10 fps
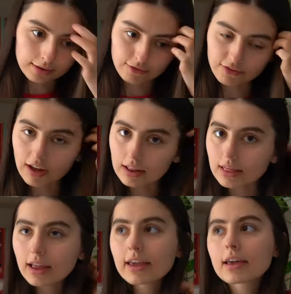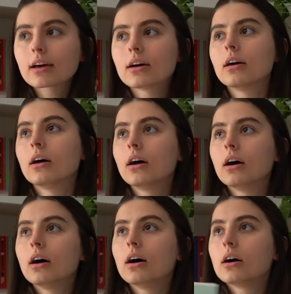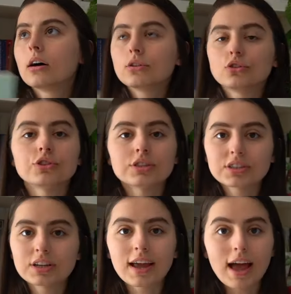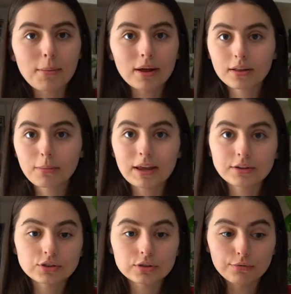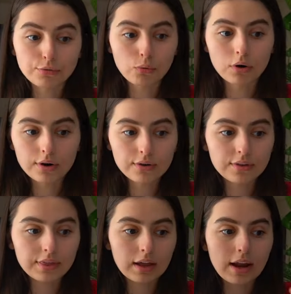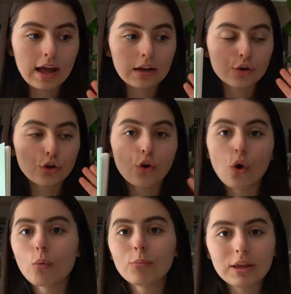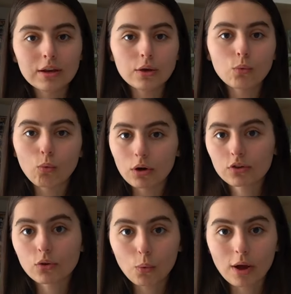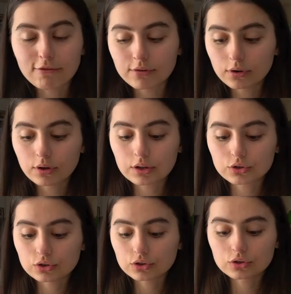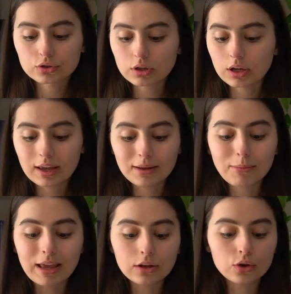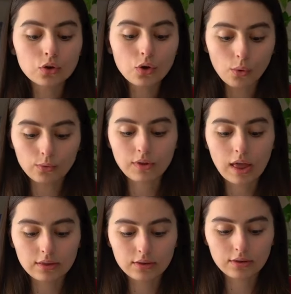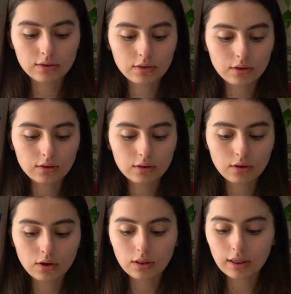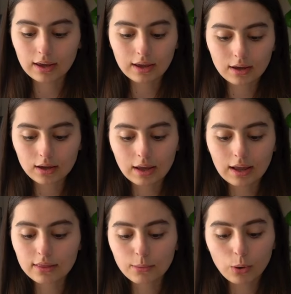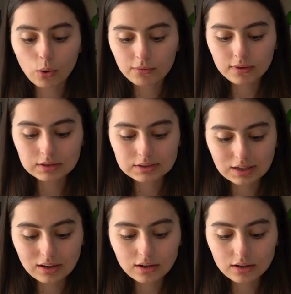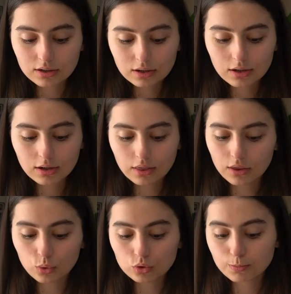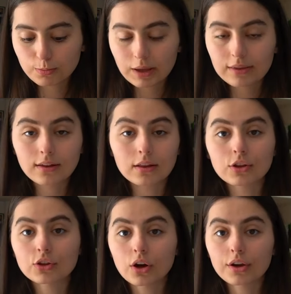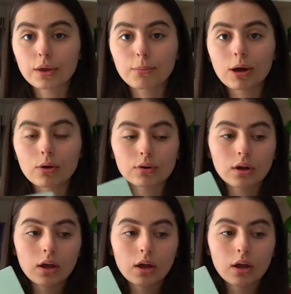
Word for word: It felt like just an amalgamation of words that had no meaning whatsoever. It just, it made no sense. Like, and the poems that did, they were basically talking about